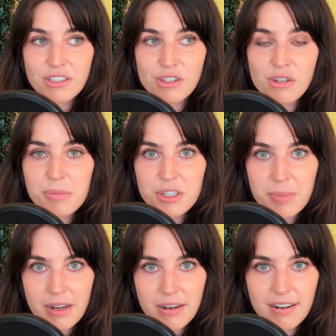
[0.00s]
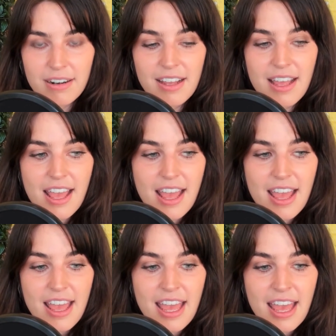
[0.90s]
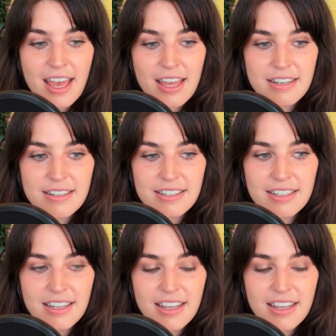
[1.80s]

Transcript: so much better. And